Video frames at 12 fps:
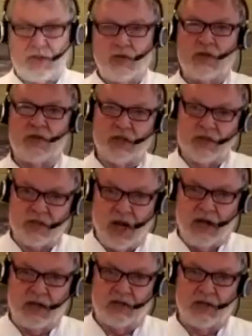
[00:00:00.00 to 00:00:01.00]

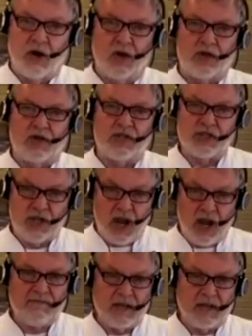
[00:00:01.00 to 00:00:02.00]
design is called the
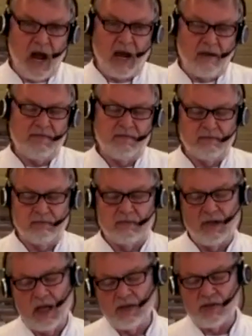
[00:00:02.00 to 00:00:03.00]
chef knife,
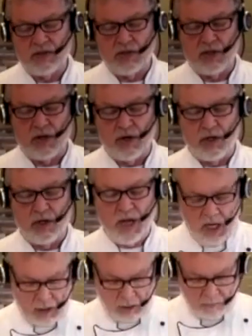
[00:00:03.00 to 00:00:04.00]
nice and generic
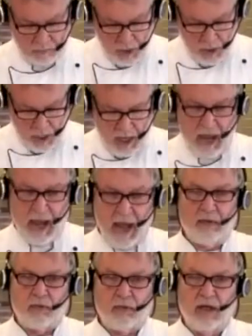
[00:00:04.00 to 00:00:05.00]
title.
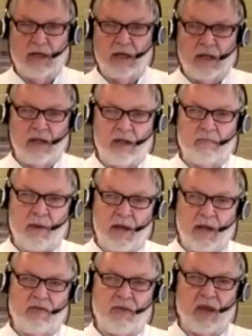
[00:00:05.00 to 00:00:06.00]
And really the
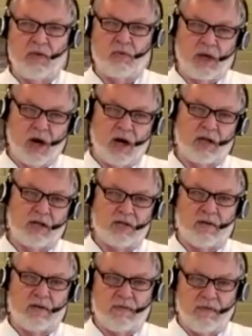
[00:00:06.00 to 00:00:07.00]
main thing, regardless
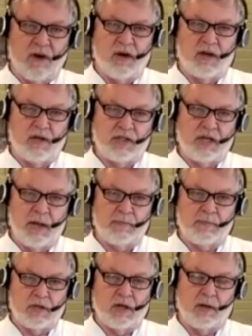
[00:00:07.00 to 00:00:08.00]
of the various shapes
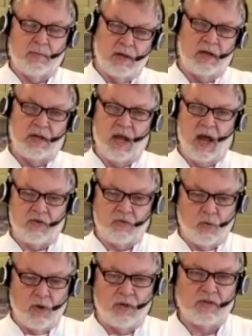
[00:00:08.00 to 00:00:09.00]
that come in, it has
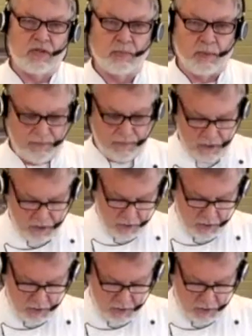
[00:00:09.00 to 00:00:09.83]
one simple feature.